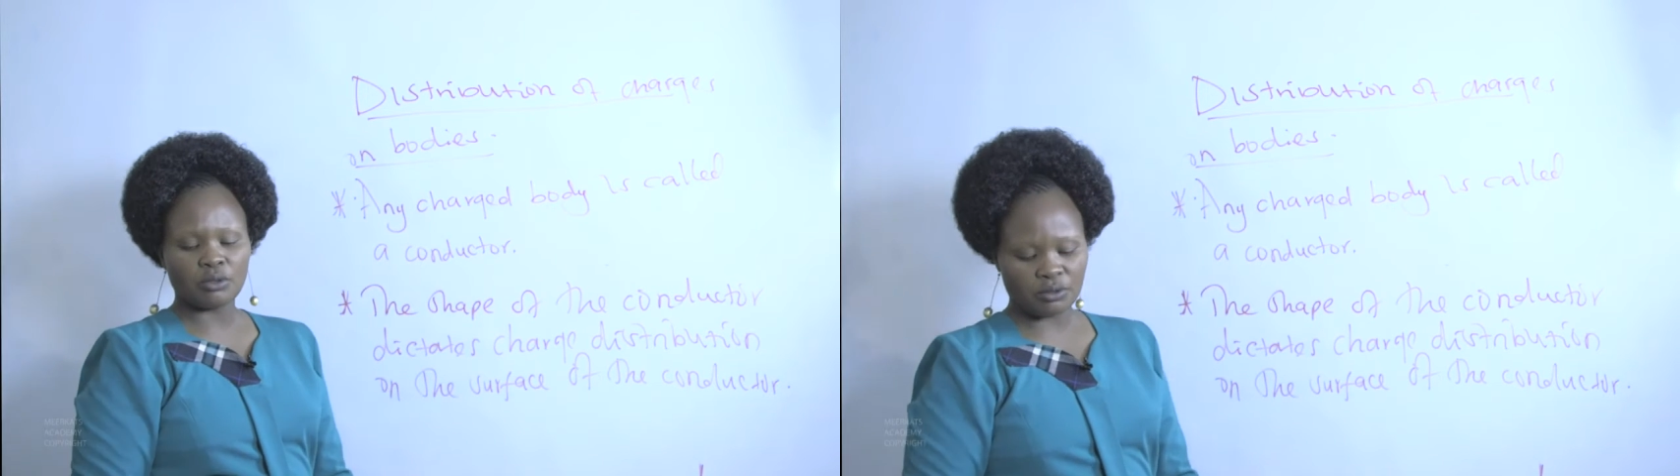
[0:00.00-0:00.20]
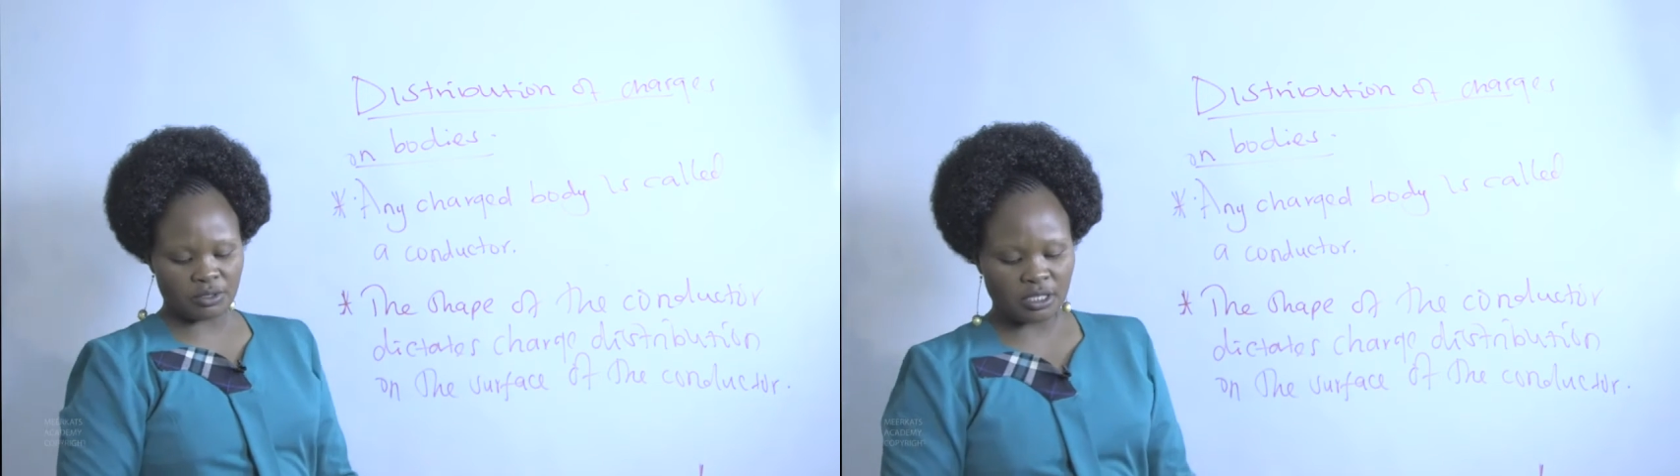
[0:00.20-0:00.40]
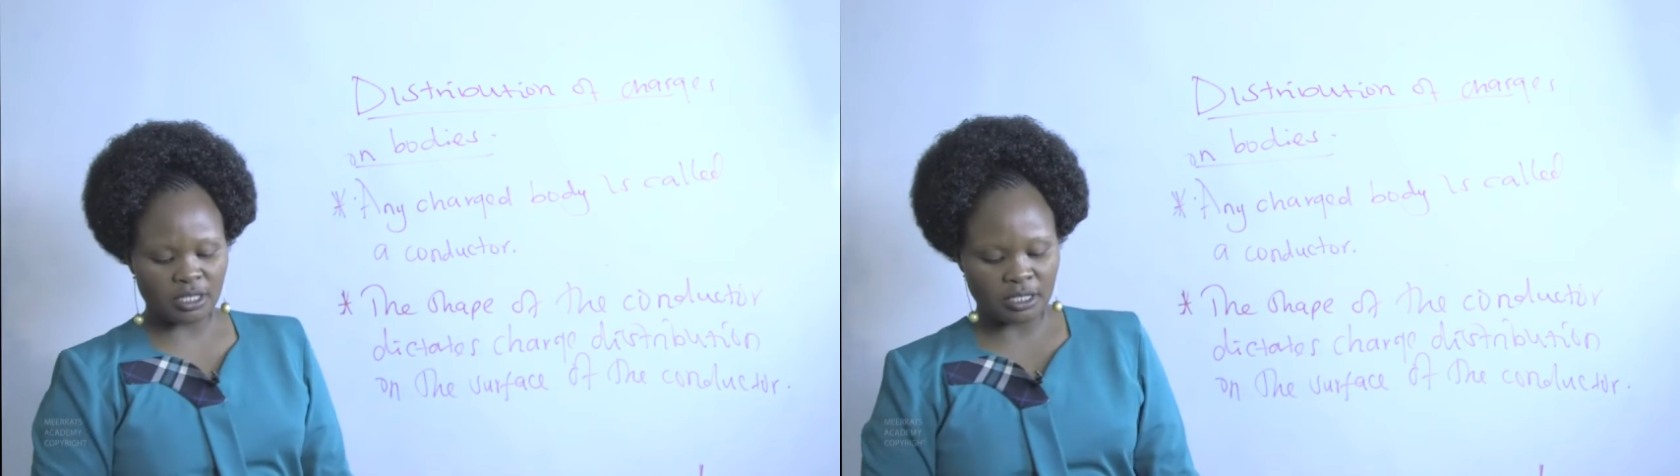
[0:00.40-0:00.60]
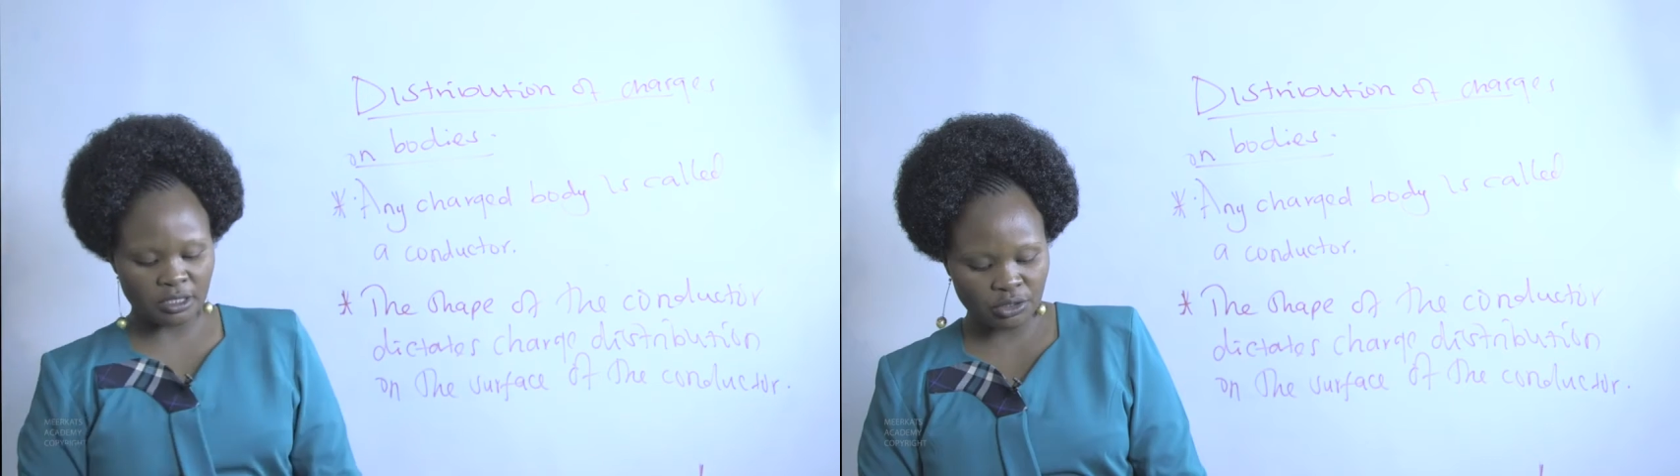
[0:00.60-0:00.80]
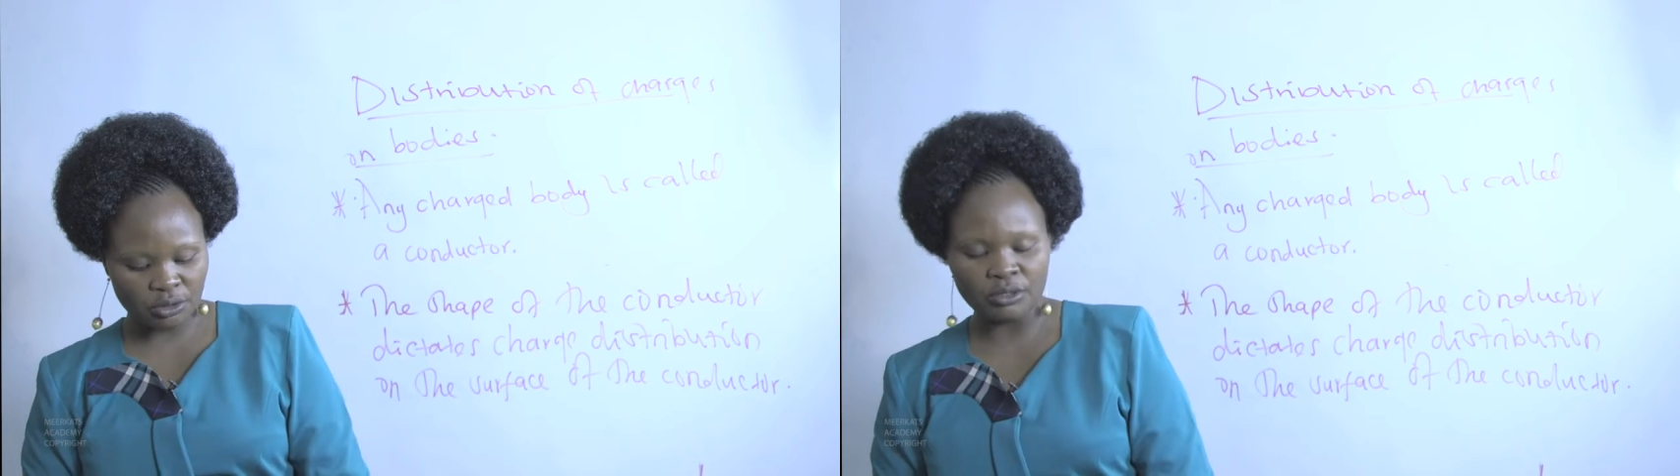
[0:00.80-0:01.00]

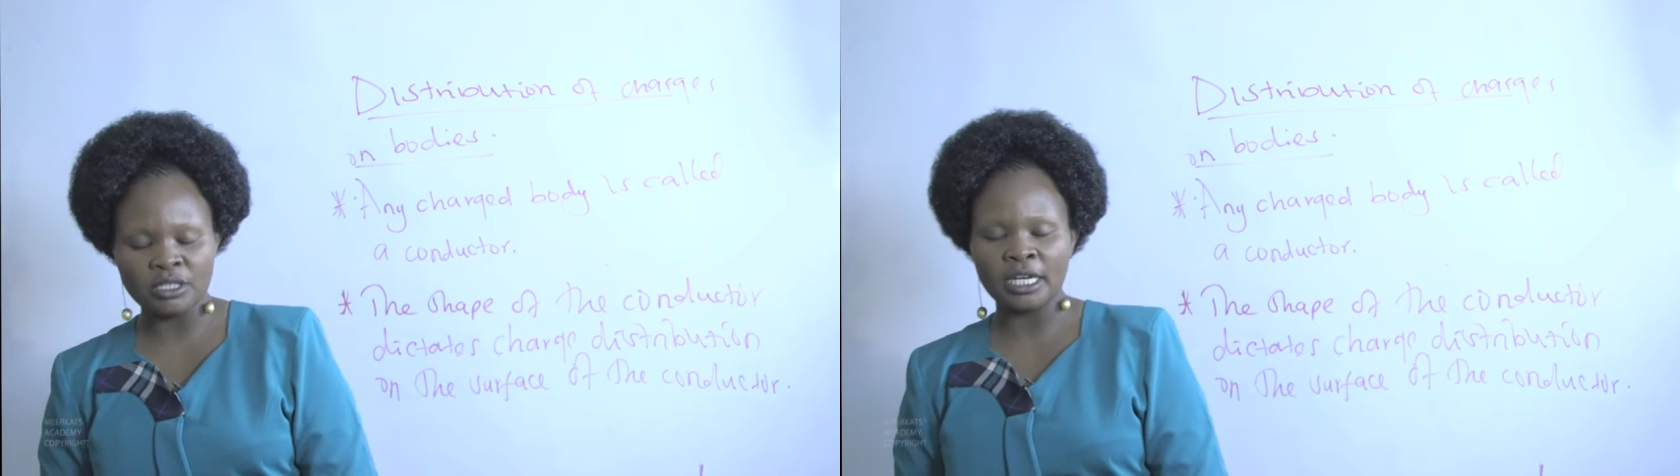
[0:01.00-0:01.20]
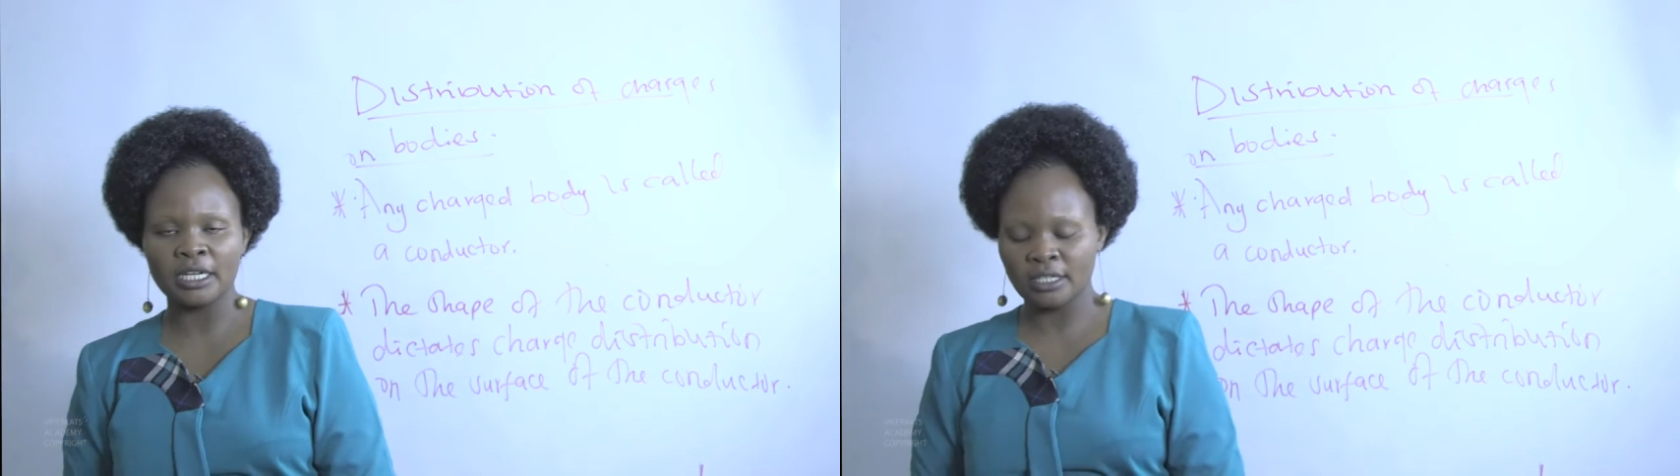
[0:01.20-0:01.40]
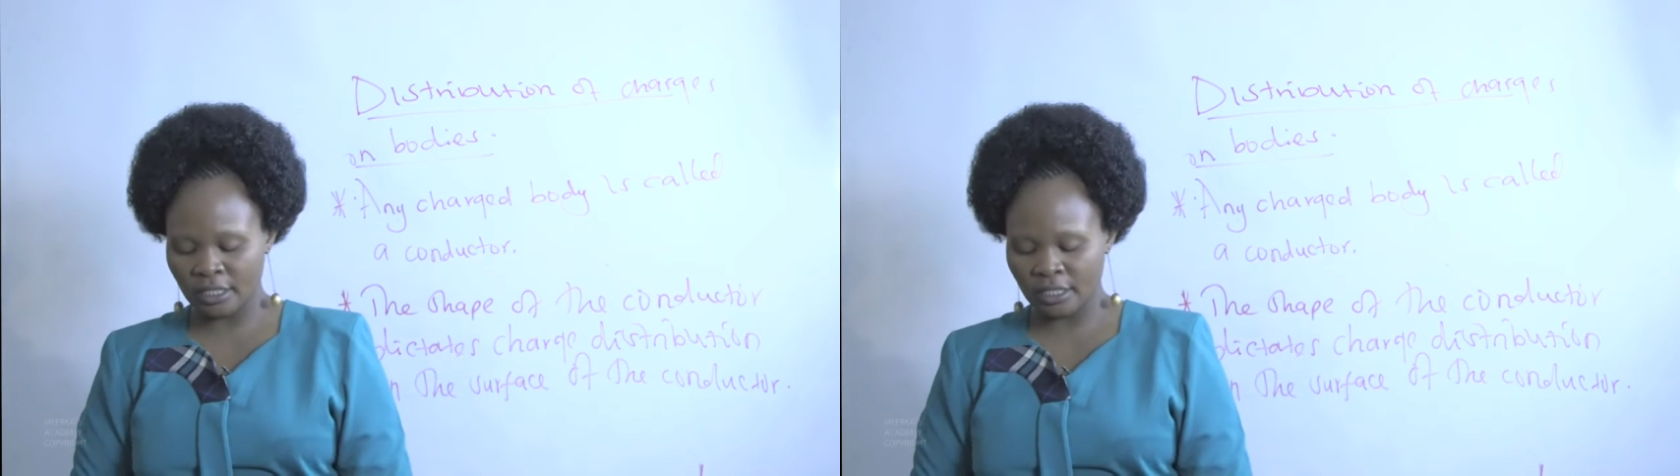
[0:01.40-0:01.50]
consideration